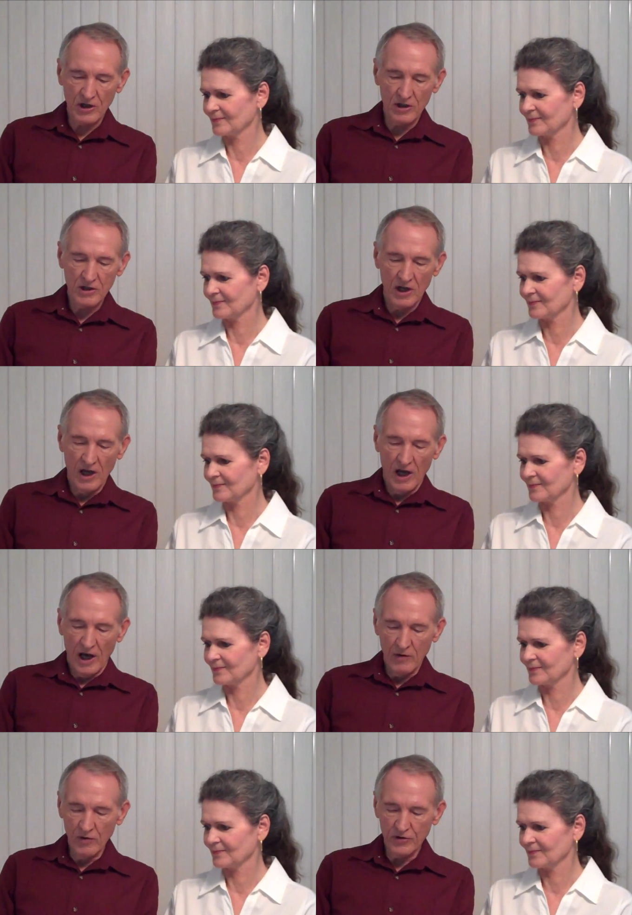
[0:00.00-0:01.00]
Speaker 1: us
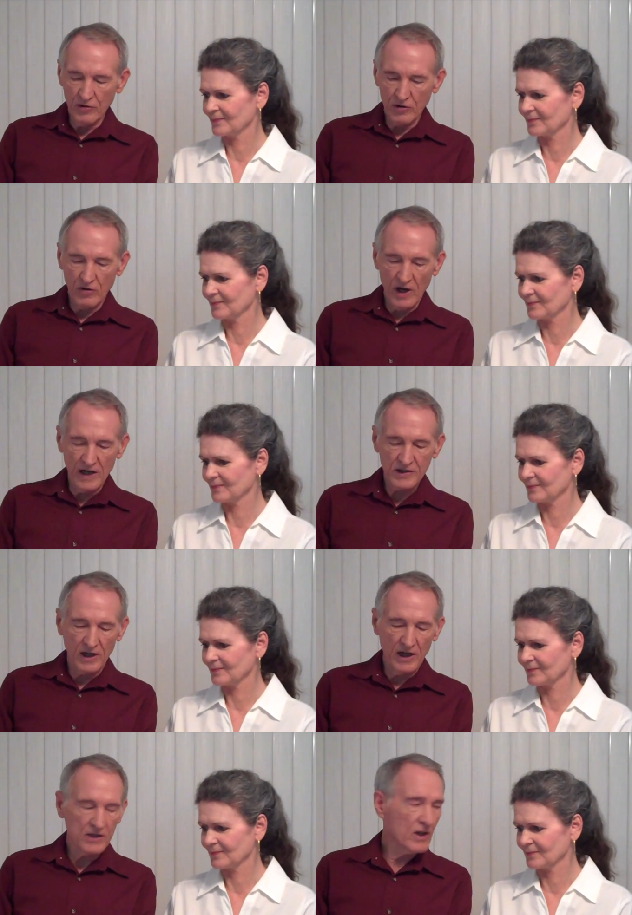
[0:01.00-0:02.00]
and with you in Christ
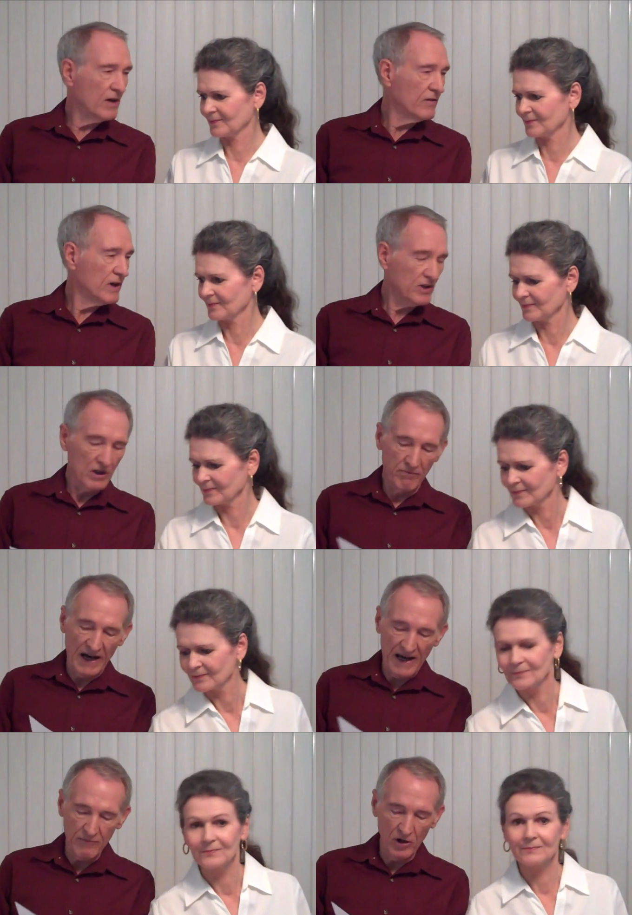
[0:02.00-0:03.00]
and has given us a
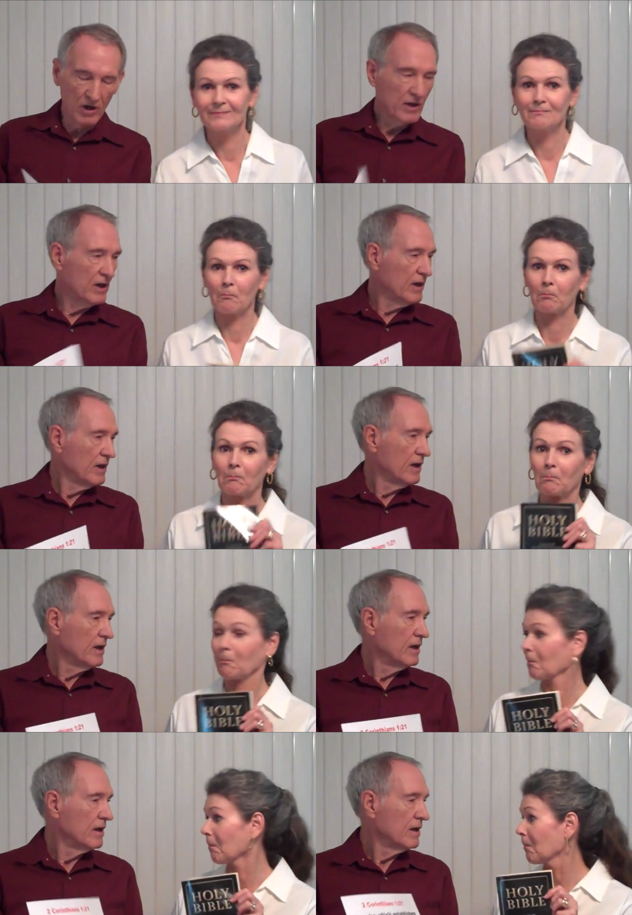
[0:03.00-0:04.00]
Bible
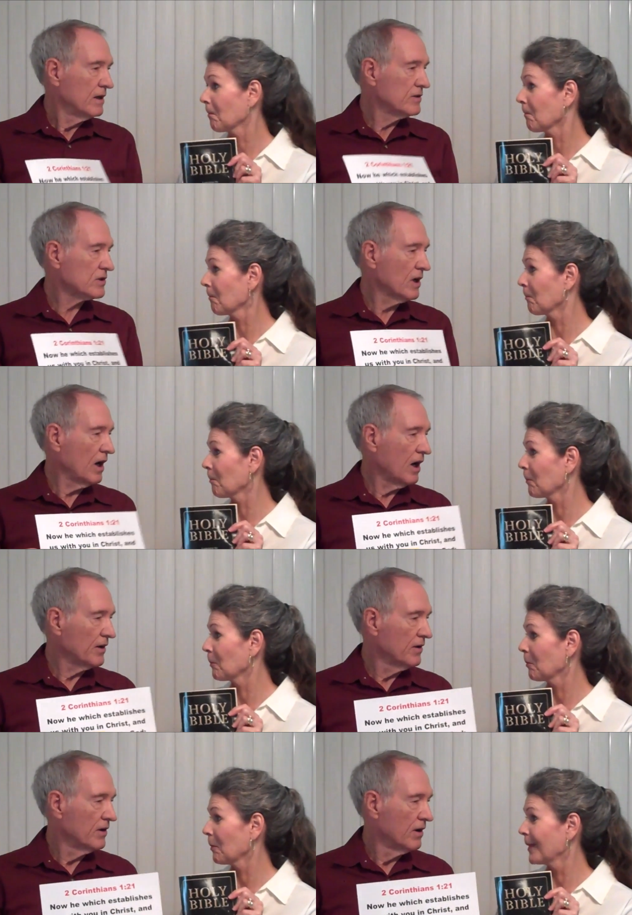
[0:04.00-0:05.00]
is God.
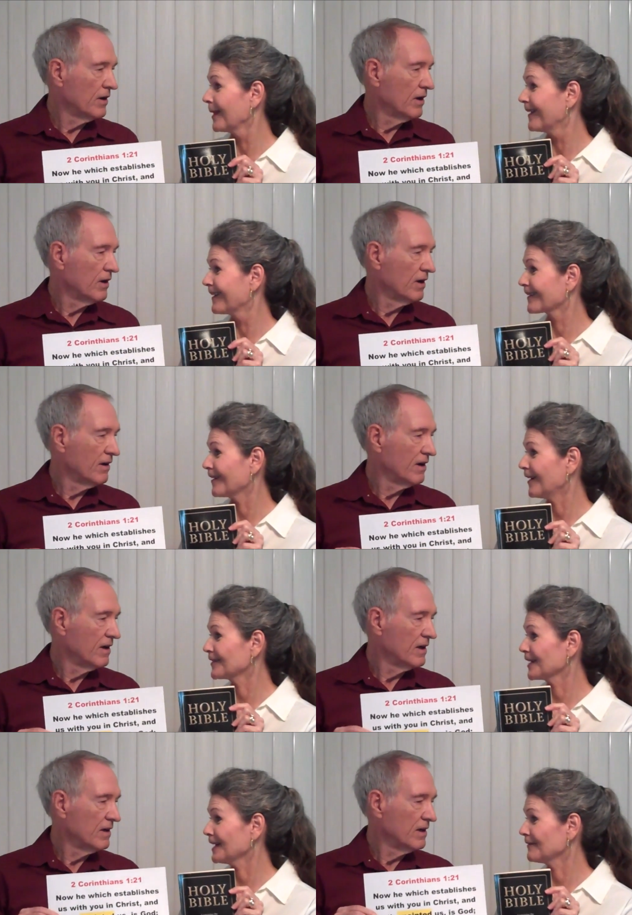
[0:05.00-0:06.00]

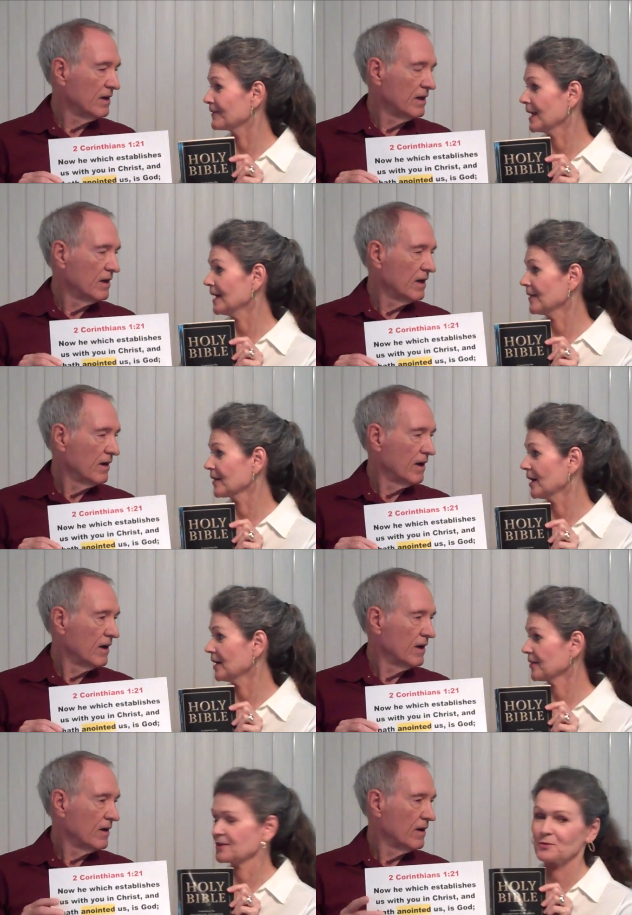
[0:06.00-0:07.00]
Speaker 2: God gave, yeah, the
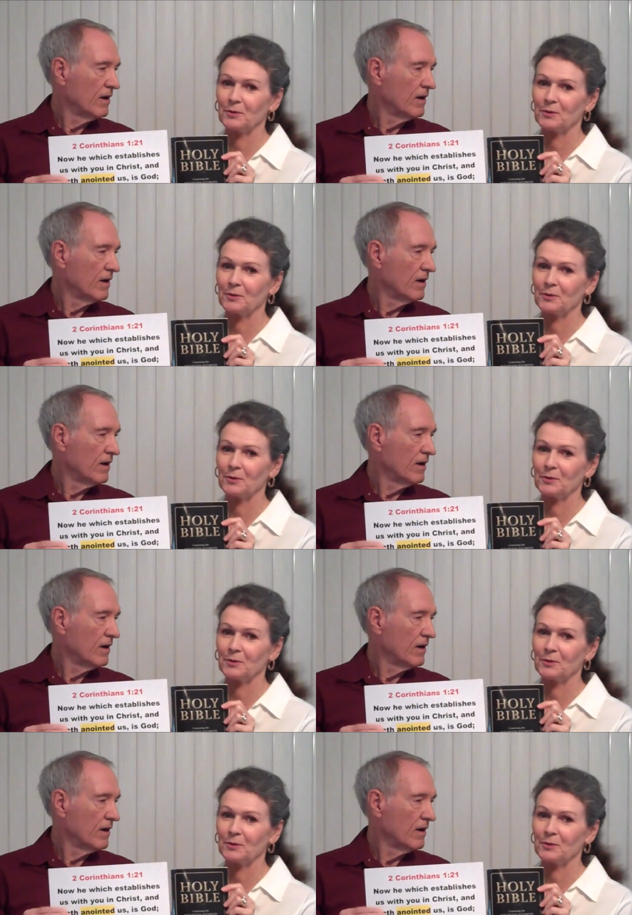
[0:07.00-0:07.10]
God of this